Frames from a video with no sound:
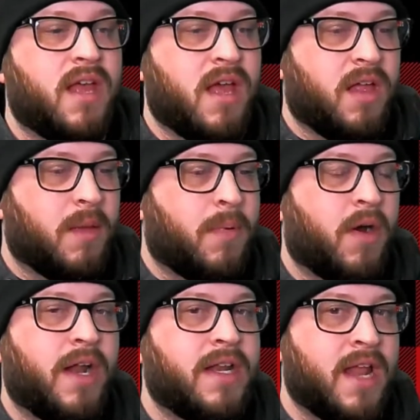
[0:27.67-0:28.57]
The part
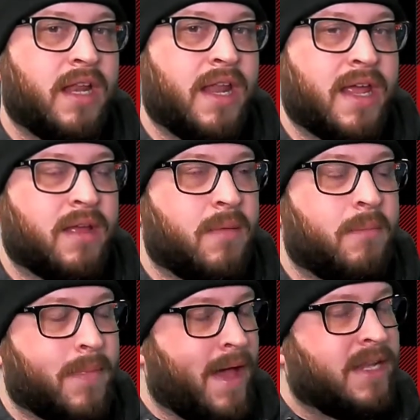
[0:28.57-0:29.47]
I did not like,
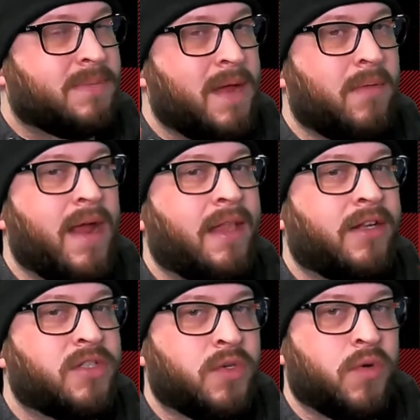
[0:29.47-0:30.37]
minus my
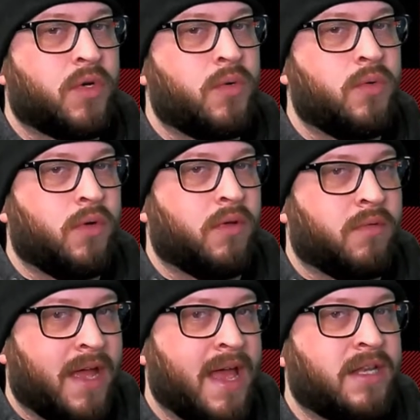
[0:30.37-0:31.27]
regulars who were cool,
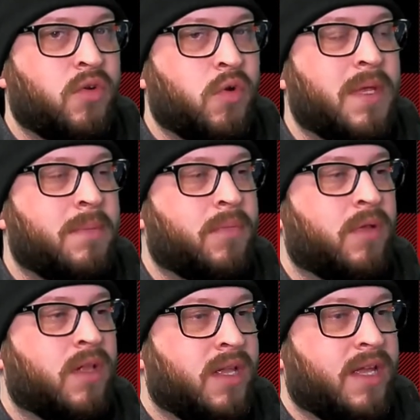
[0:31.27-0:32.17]
I had cool people,
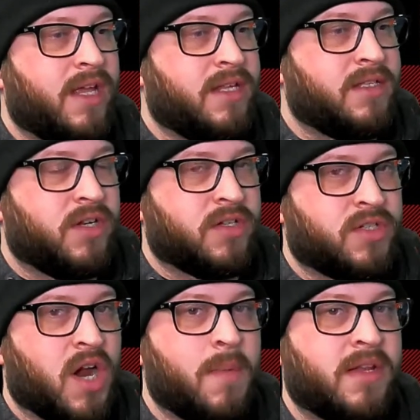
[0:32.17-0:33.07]
is your
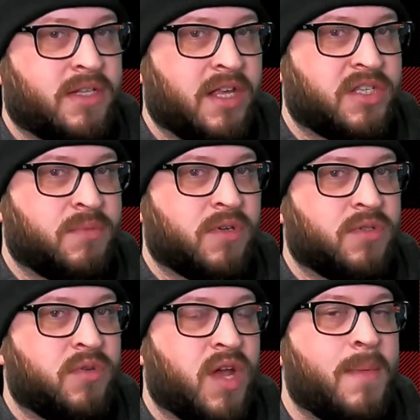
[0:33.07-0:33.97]
Starbucks customers
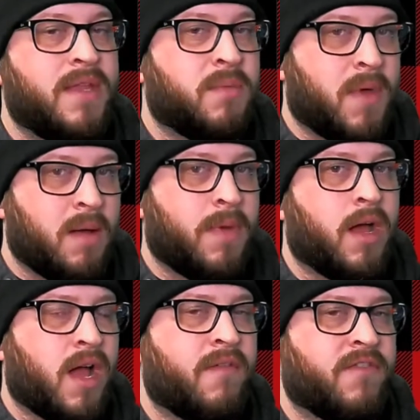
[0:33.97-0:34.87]
who come into mom-and-pop
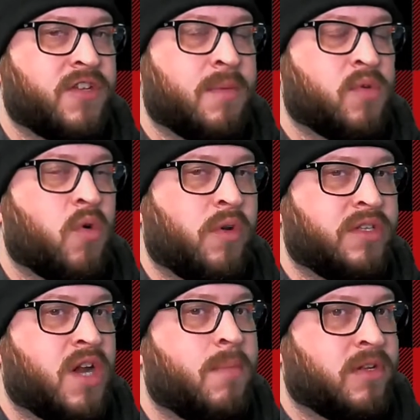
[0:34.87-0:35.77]
coffee shops ordering
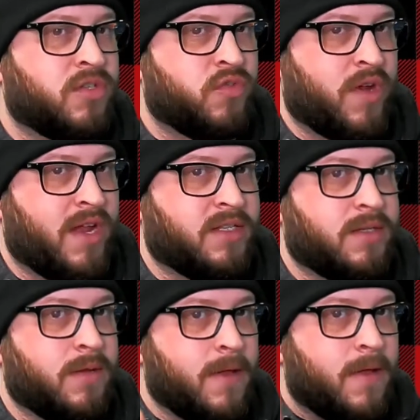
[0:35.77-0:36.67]
Starbucks drinks.
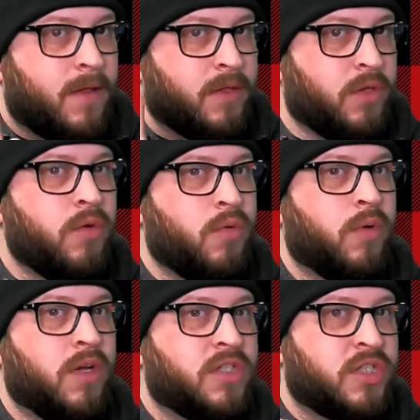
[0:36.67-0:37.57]

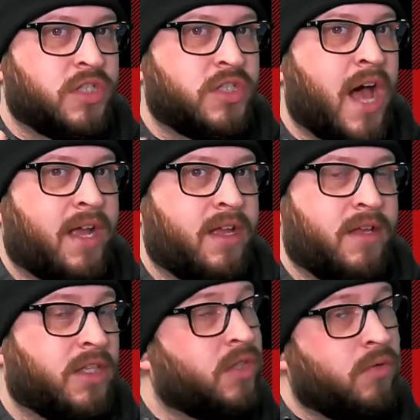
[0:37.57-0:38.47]
You suck.
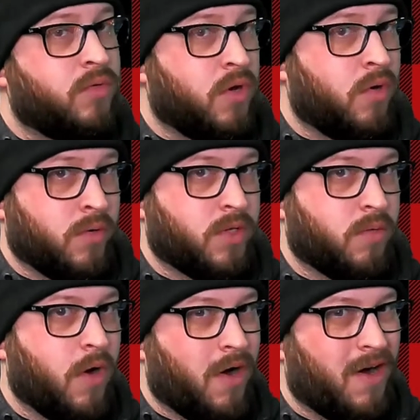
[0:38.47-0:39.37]
You know who you
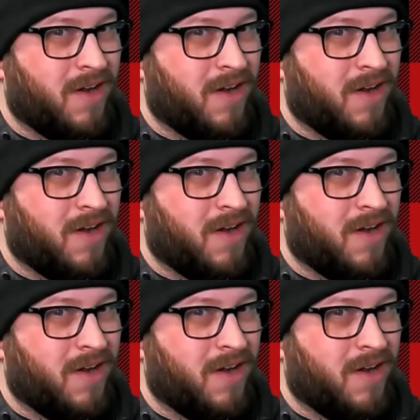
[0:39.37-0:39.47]
are.